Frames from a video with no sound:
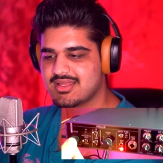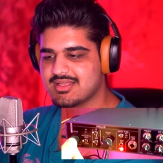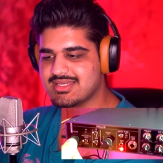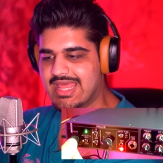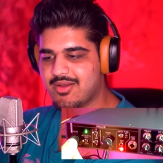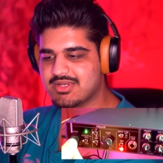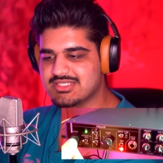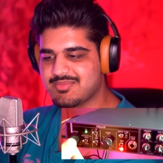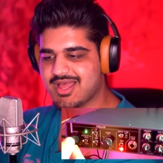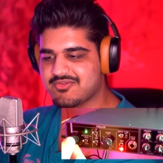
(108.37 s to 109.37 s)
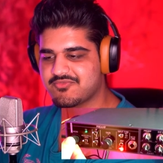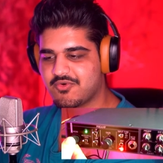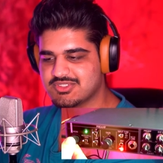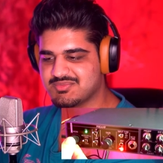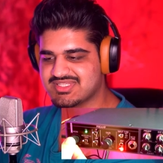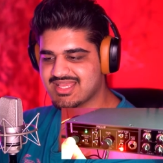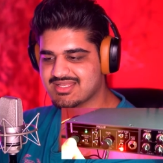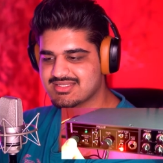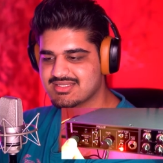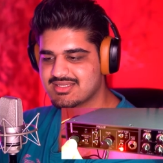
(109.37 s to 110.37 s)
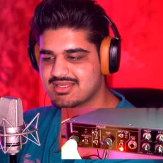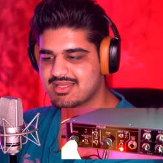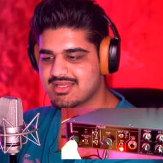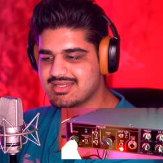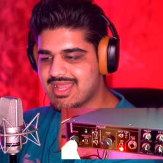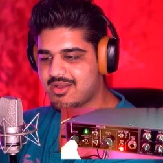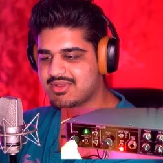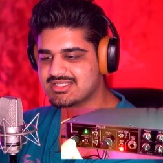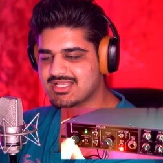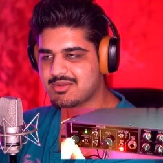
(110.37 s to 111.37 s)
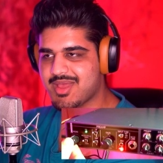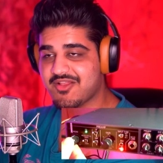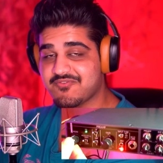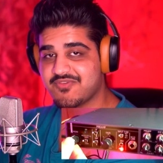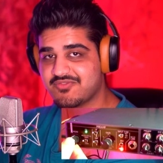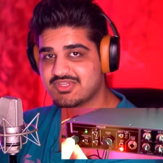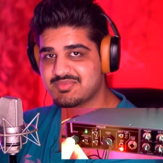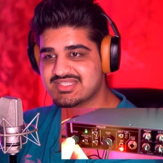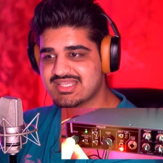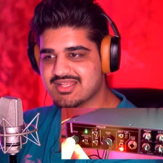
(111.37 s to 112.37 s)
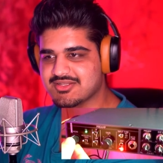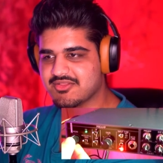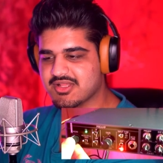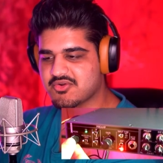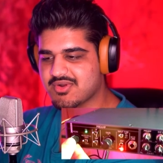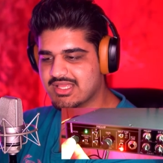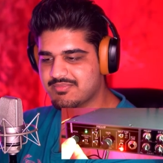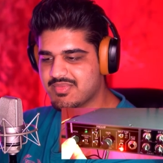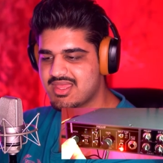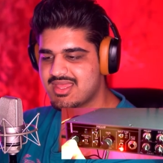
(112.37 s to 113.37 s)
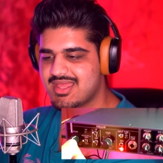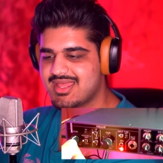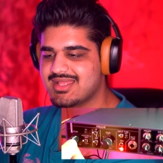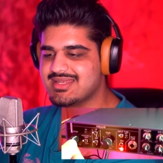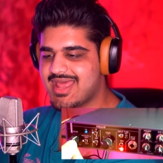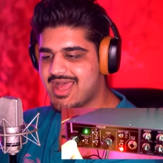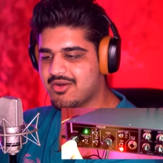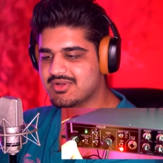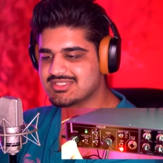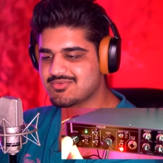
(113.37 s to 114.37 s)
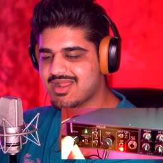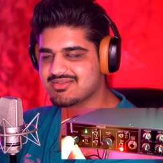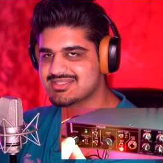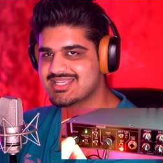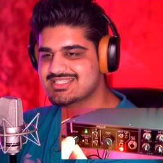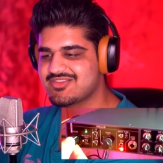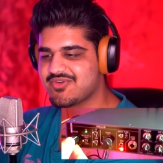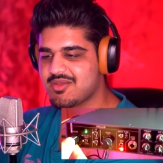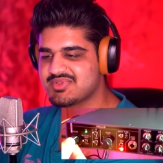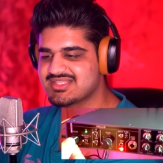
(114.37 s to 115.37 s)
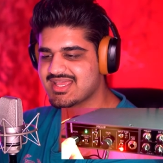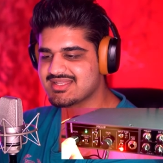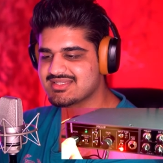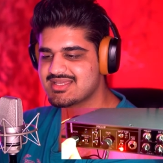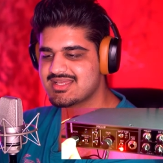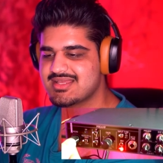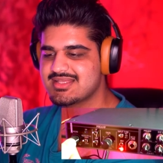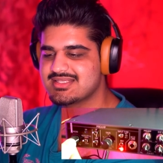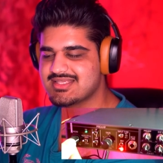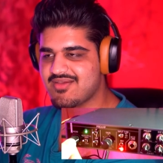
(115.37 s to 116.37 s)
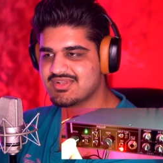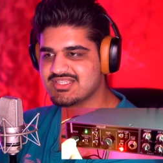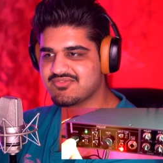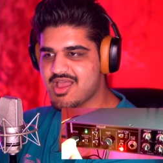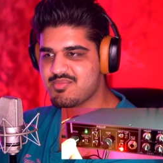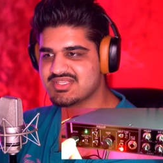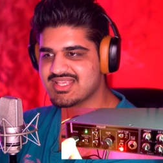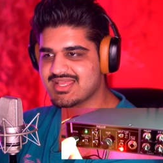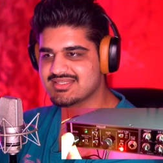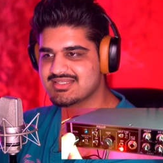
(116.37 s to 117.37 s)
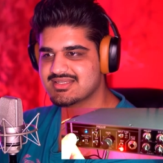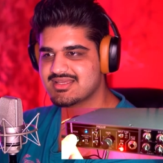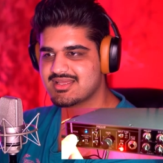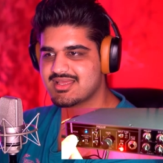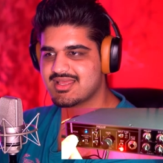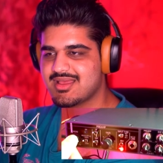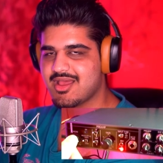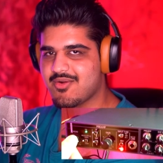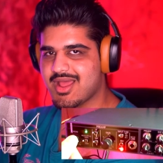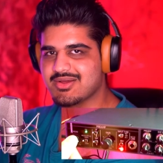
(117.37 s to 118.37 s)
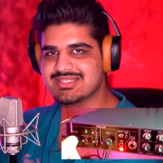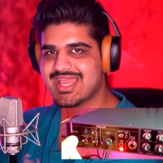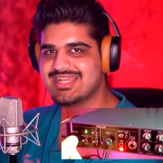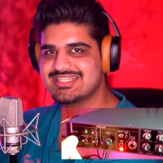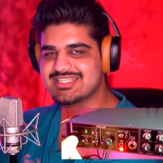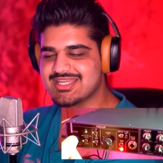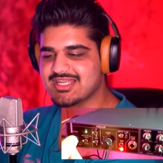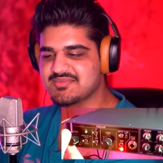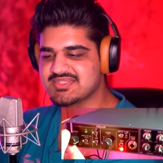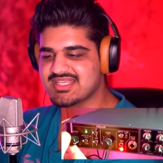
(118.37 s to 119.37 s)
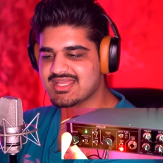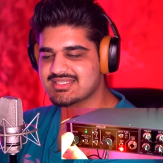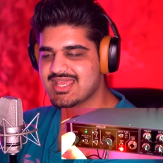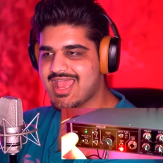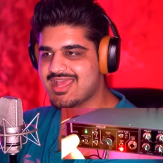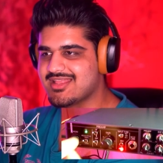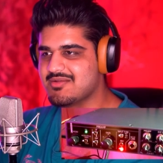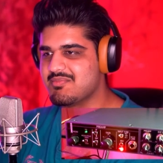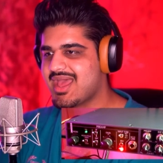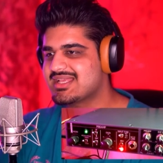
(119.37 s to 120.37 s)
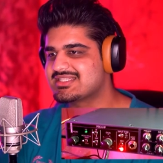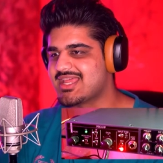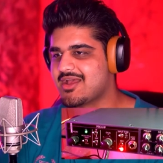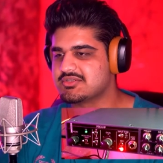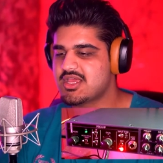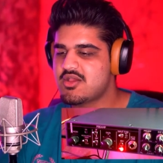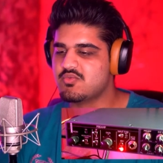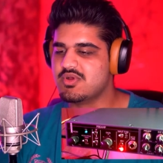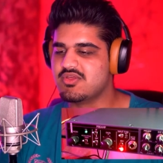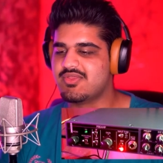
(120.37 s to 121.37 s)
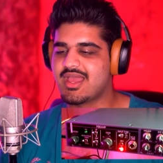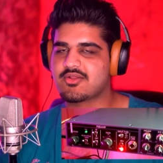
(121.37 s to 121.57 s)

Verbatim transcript: Now it is about 40%. Now it is at about 50% on the cream. Now it's around 65%, 75%, around 80 to 90%, and then maxed out with that